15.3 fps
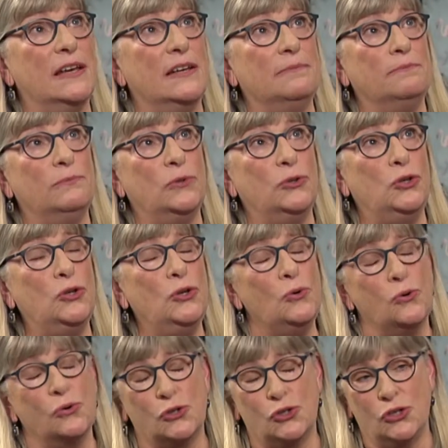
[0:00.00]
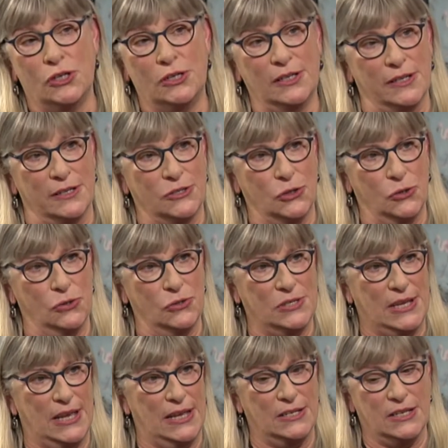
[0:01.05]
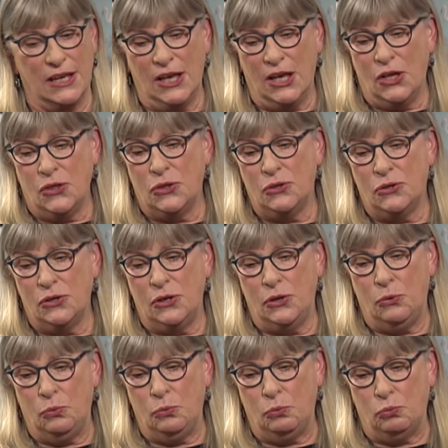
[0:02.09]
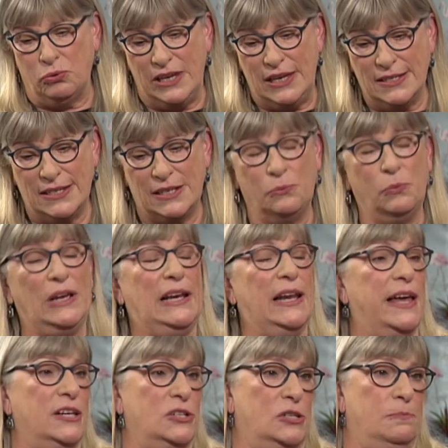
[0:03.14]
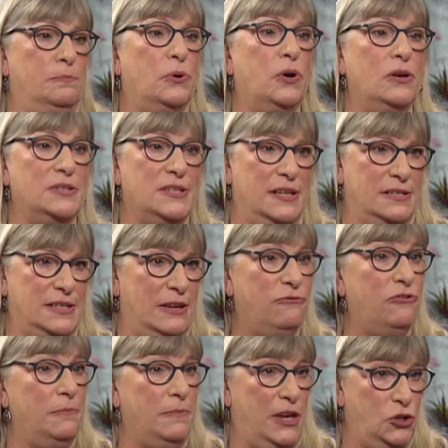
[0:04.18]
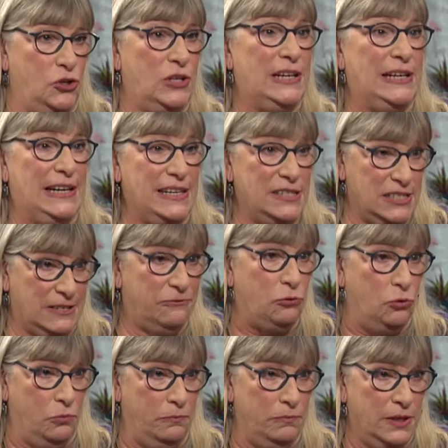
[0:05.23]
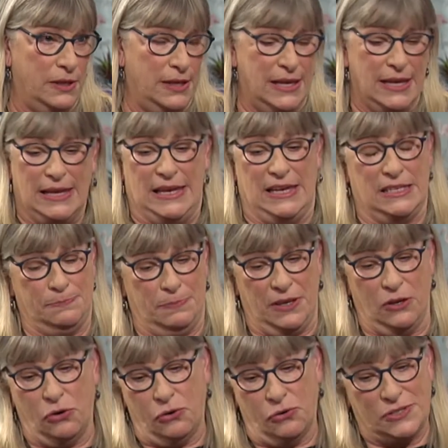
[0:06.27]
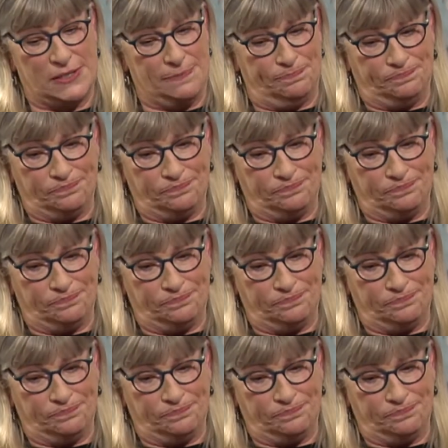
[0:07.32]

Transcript: um, New York journalist who said the reason we like to process information in list form is because